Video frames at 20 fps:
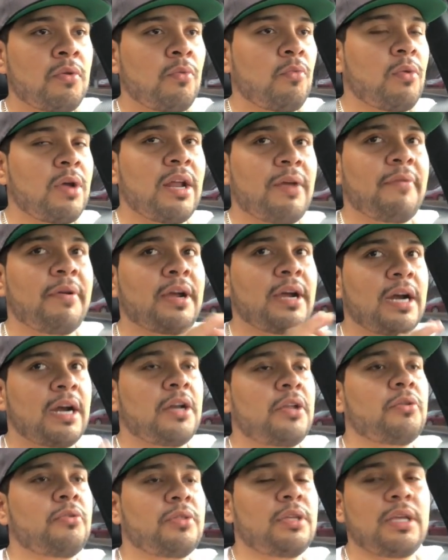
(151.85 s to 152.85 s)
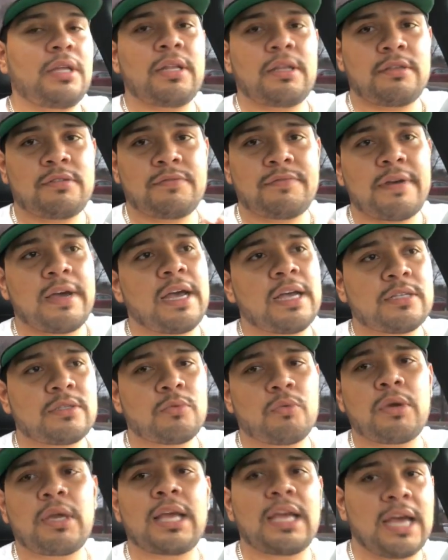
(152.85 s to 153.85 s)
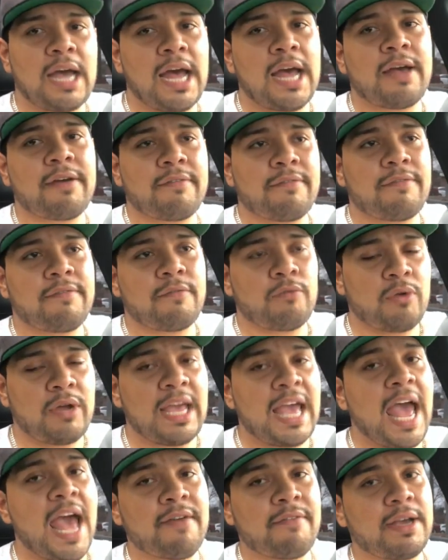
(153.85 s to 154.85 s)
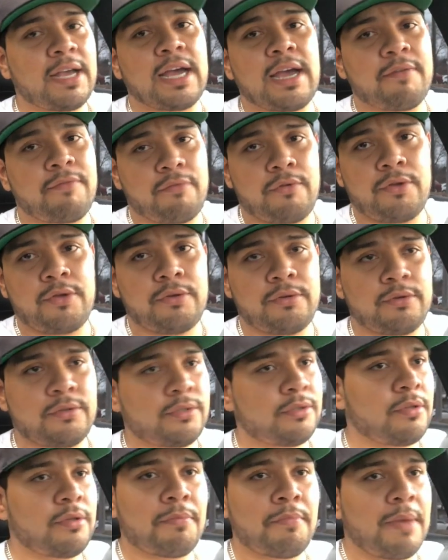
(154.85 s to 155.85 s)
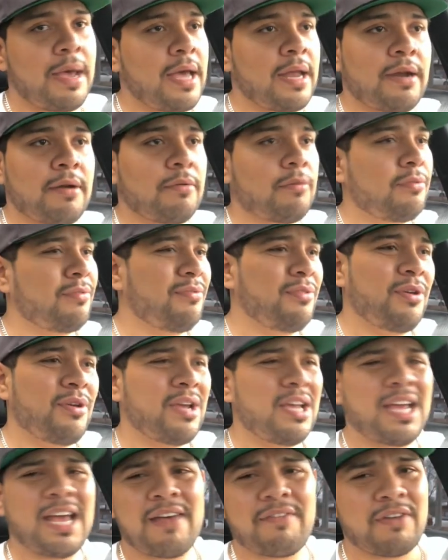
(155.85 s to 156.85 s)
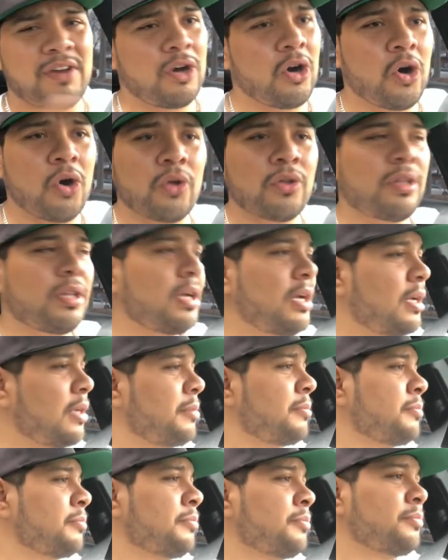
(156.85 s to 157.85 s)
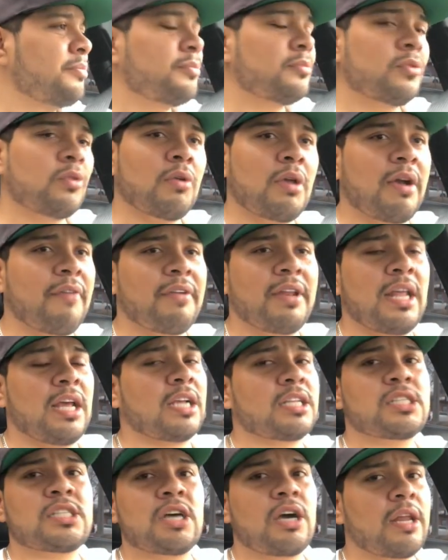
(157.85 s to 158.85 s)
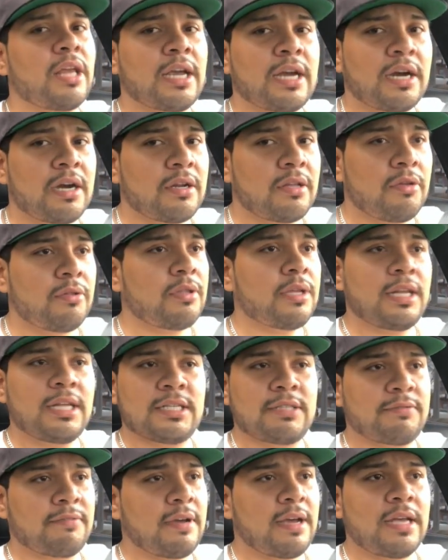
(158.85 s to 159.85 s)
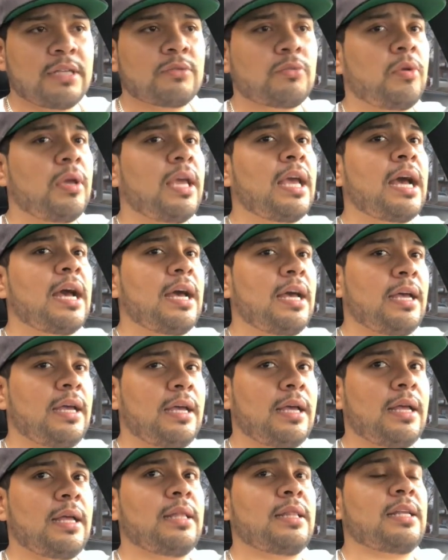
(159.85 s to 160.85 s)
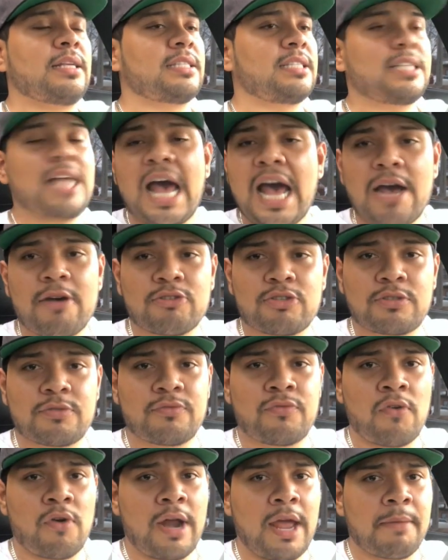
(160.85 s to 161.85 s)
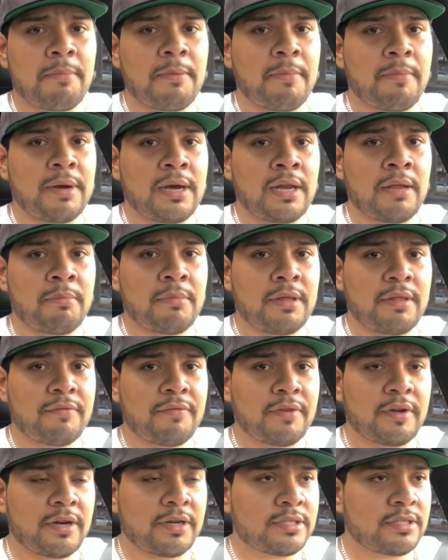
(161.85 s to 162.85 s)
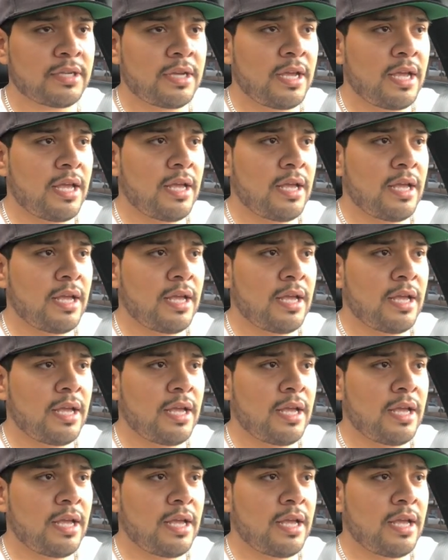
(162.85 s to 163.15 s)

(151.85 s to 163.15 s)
Whatever car you think is fast, we have a guy for you. So don't matter, you have a Honda, you have an exotic car that you think is fast, we got the sauce for everybody, motherfuckers.